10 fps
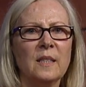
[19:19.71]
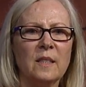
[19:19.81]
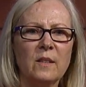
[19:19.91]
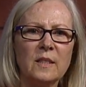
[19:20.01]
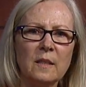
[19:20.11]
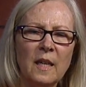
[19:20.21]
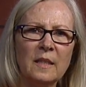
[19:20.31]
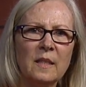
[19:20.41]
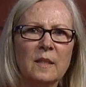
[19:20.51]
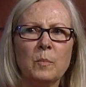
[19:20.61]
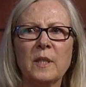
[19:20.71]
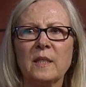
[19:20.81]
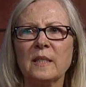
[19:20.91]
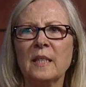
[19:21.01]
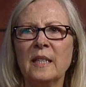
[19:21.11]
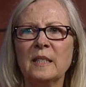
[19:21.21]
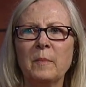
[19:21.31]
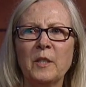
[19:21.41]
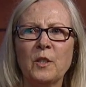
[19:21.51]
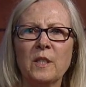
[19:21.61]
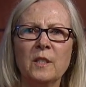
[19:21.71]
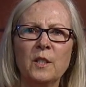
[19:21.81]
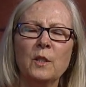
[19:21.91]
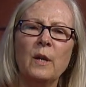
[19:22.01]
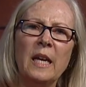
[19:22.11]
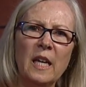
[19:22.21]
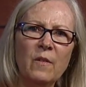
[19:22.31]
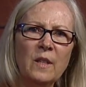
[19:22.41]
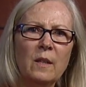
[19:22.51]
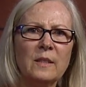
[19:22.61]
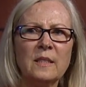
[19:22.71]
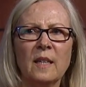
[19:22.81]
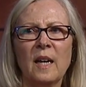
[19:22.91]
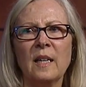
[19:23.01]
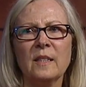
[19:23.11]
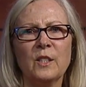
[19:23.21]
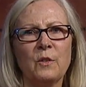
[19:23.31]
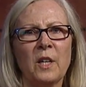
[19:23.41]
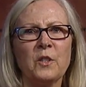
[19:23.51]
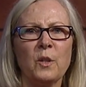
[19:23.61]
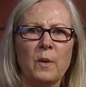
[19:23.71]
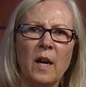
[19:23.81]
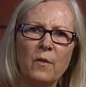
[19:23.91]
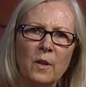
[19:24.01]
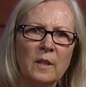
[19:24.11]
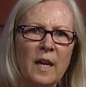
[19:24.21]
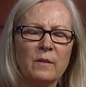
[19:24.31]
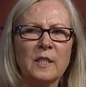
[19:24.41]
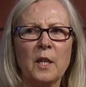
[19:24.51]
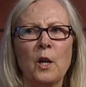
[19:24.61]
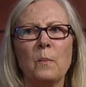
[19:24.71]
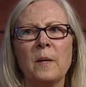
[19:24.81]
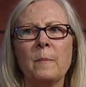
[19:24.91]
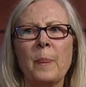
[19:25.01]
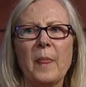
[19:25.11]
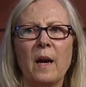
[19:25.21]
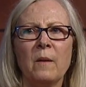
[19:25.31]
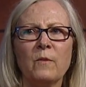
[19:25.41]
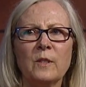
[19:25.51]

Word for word: So there's a lot that the political science major can do, even though it's not highly structured. We offer a lot of scope um,